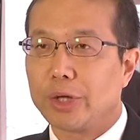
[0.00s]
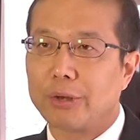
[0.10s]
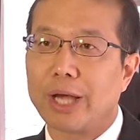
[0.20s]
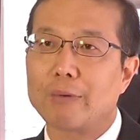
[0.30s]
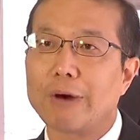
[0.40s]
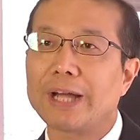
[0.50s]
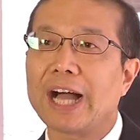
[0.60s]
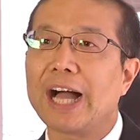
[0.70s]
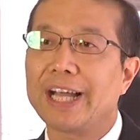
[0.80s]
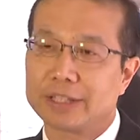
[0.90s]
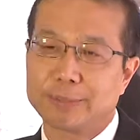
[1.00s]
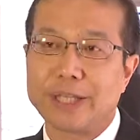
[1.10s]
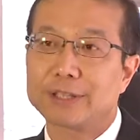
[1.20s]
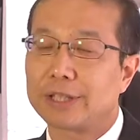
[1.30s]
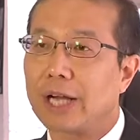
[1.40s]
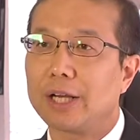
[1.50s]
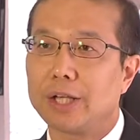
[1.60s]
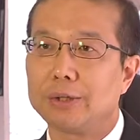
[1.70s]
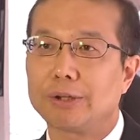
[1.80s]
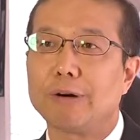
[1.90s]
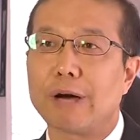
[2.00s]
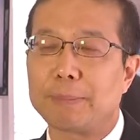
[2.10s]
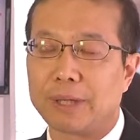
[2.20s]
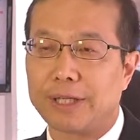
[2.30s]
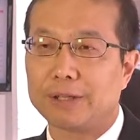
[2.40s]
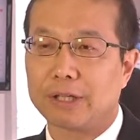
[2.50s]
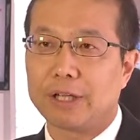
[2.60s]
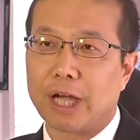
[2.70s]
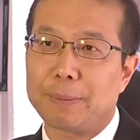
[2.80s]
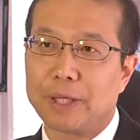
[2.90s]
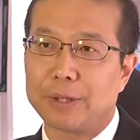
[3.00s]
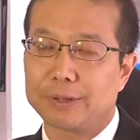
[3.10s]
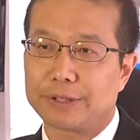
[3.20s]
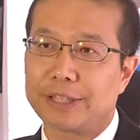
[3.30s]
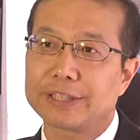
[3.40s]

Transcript: you have very high speed download or upload